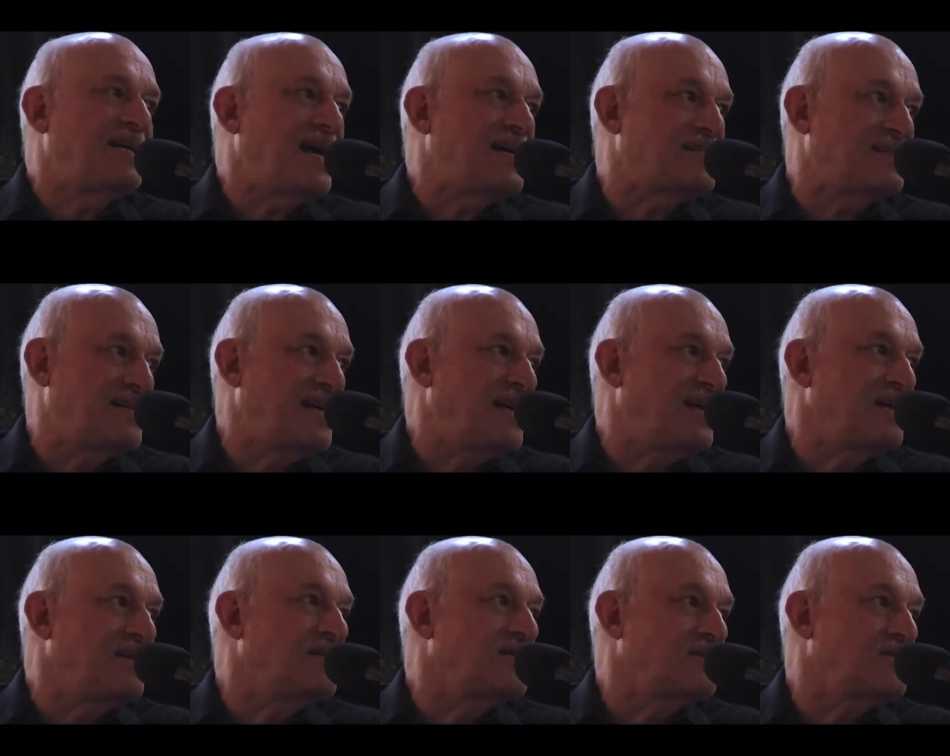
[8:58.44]

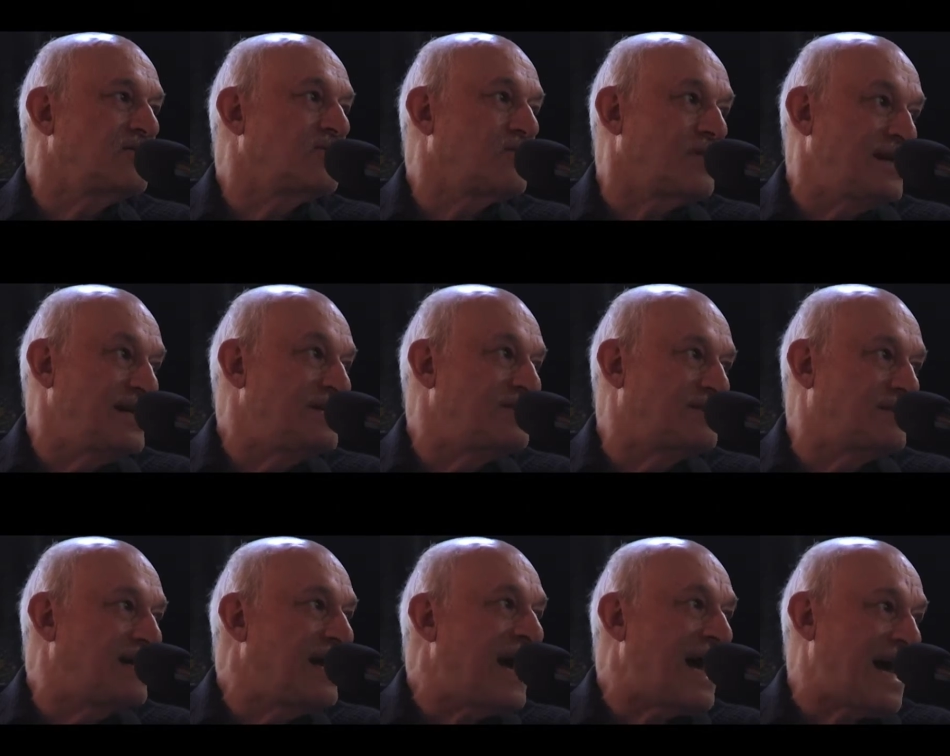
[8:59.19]
testing
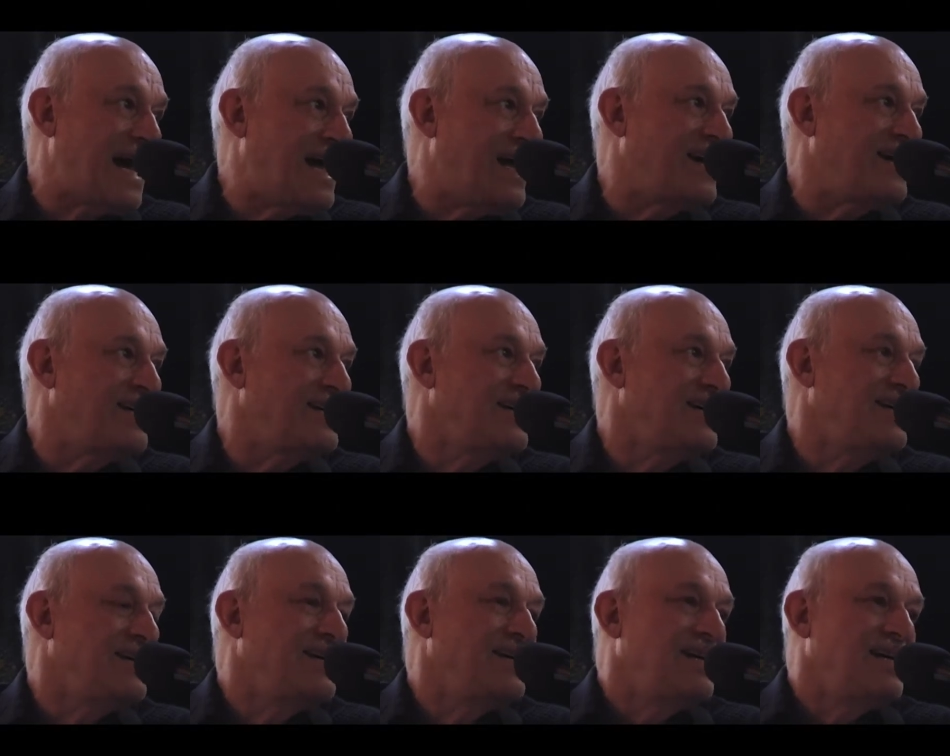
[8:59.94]
crazed guy,
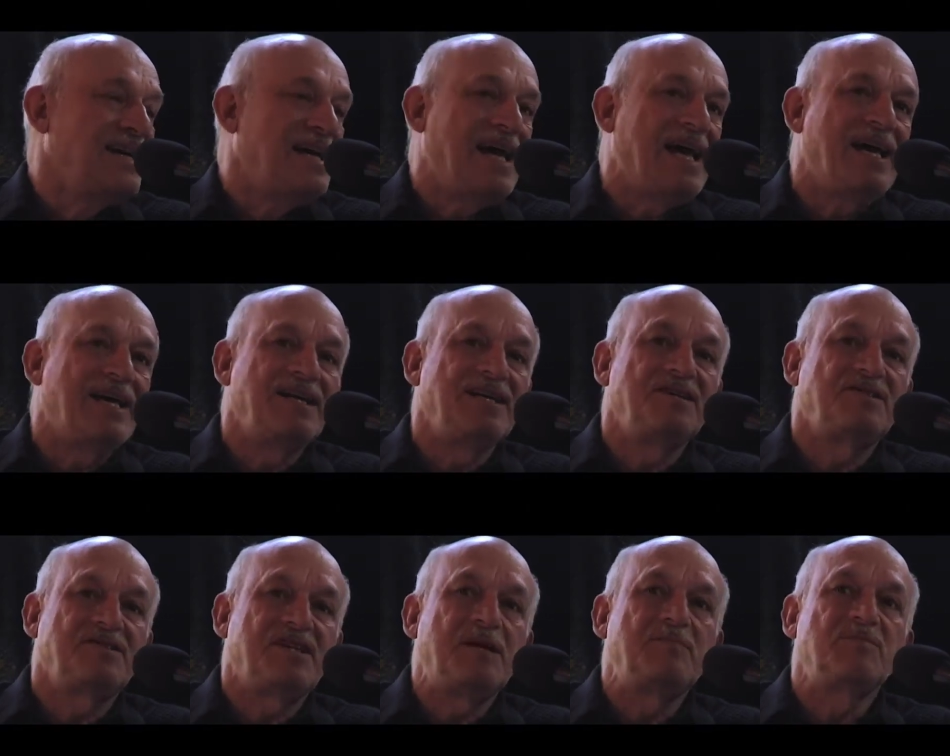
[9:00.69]
and
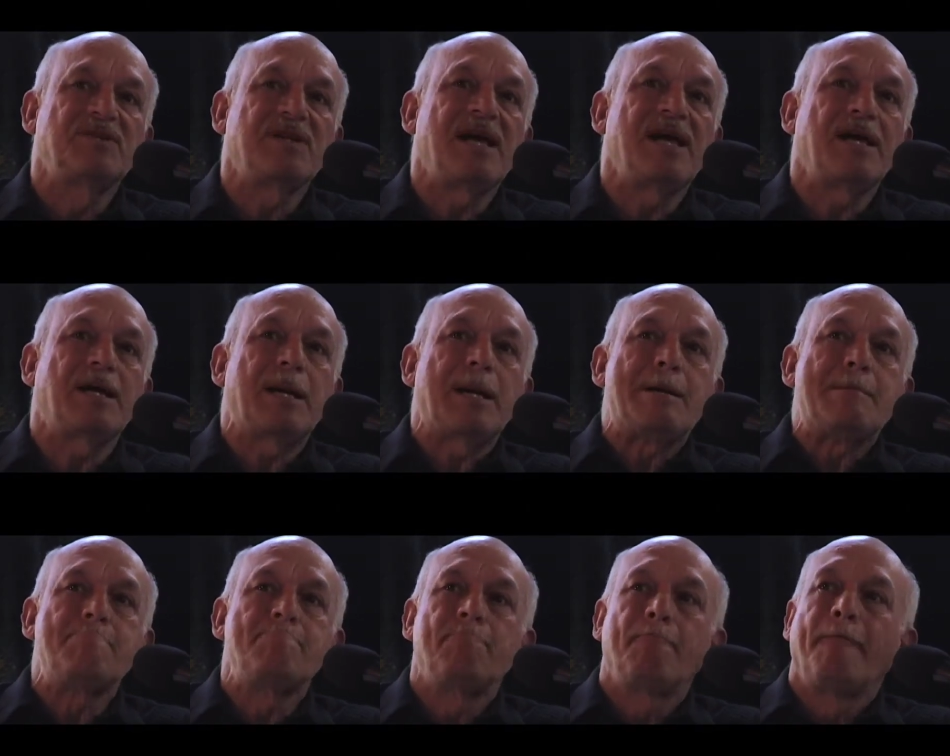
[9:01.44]
it seems like
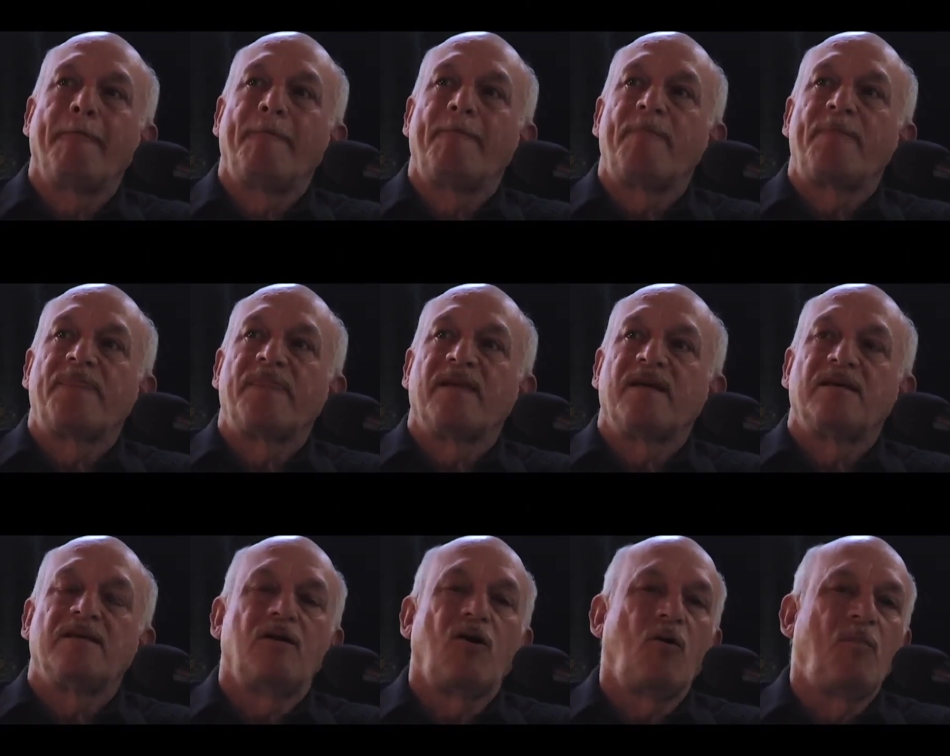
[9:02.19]

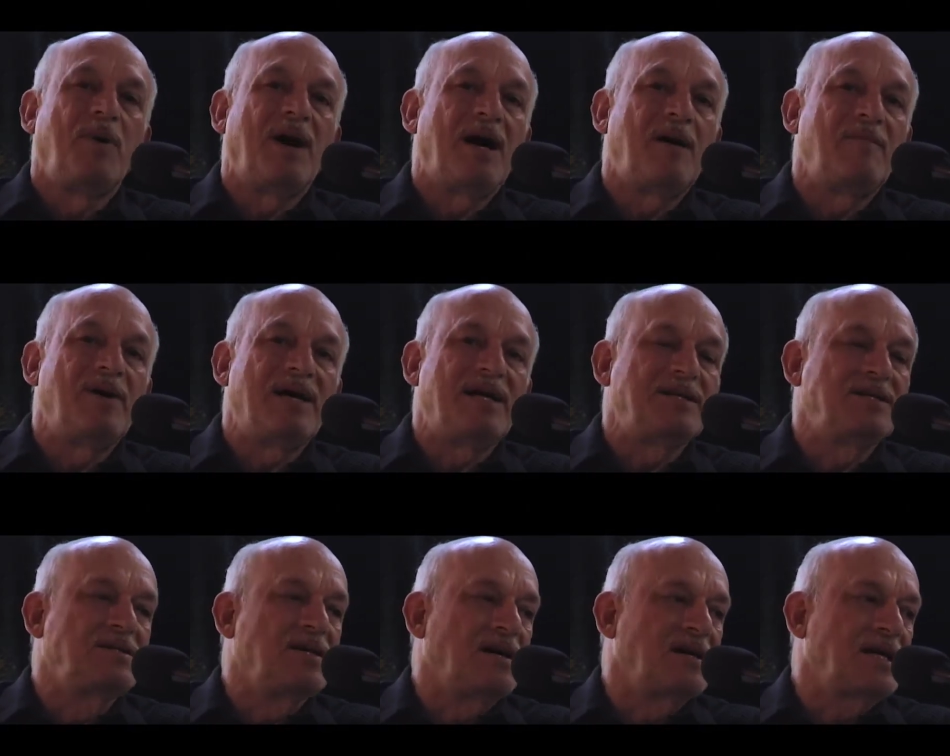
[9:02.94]
Obama
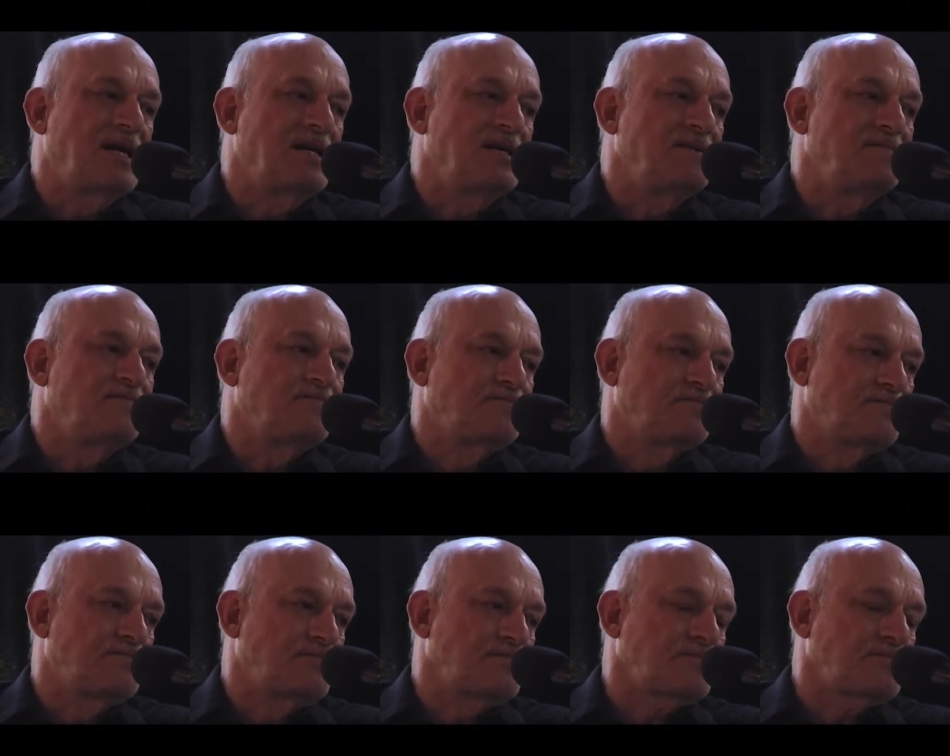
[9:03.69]
and Duncan